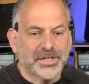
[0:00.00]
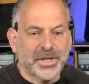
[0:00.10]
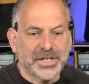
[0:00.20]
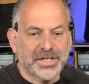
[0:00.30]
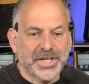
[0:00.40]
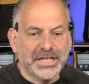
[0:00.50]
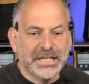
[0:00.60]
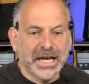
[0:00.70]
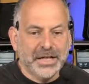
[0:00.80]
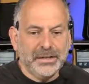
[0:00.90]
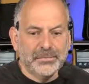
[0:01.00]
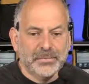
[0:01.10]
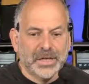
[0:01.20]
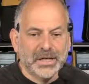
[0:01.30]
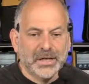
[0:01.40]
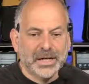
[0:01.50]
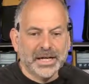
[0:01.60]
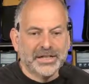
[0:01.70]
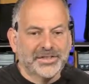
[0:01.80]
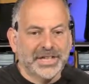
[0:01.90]
So I can say done.
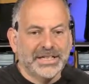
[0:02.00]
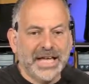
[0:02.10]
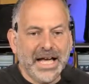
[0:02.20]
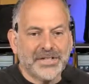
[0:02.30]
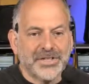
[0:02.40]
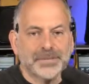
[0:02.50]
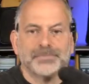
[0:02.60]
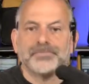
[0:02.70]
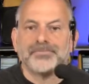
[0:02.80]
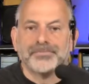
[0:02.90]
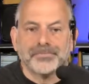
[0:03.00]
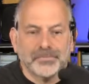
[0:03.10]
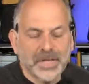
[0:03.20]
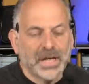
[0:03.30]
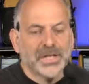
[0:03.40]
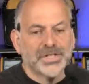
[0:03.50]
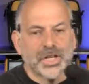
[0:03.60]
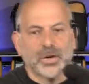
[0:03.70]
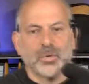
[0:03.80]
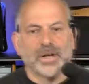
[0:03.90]
I could test. It's
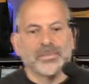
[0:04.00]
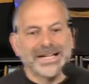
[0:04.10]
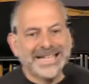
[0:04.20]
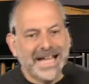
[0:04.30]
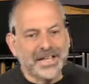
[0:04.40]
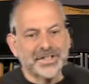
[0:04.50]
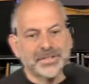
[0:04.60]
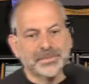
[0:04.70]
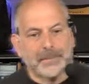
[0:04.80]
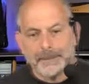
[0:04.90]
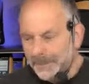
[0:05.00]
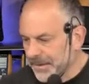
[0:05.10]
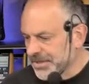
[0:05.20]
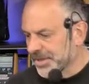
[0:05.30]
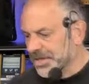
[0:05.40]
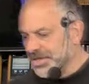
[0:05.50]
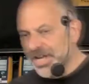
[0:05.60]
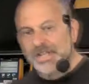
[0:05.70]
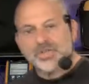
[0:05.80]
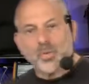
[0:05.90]
going to run my test. It's going to
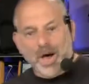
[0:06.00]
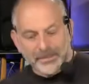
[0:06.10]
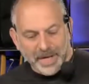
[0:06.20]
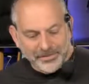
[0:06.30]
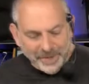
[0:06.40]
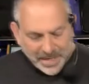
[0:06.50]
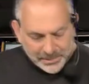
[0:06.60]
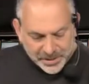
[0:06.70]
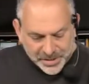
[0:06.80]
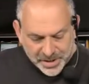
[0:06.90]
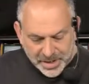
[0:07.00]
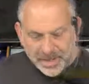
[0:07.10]
say swap my fibers.